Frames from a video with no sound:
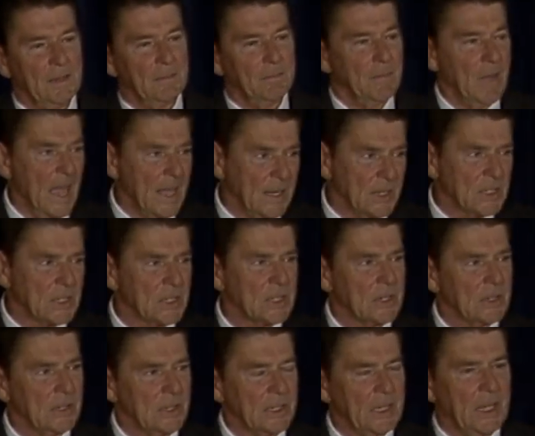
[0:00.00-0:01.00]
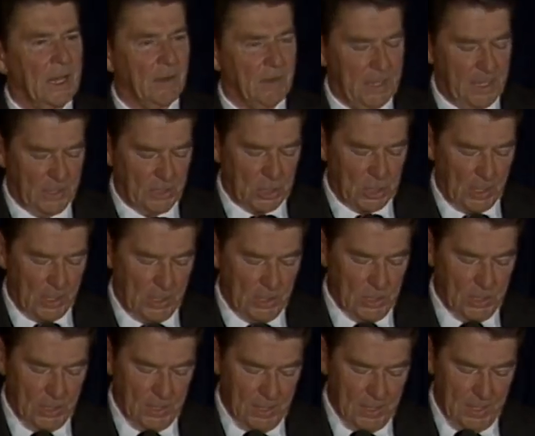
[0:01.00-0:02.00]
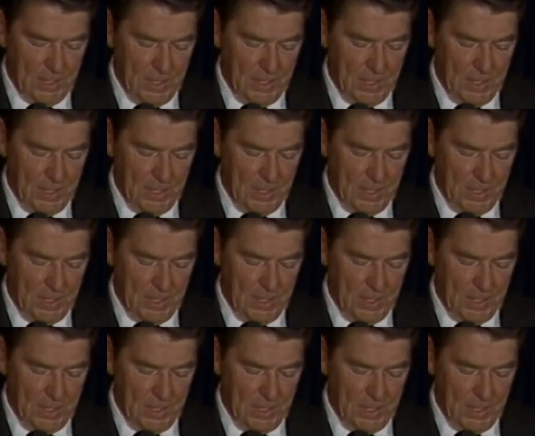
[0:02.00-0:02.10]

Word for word: minus a certain carrying charge.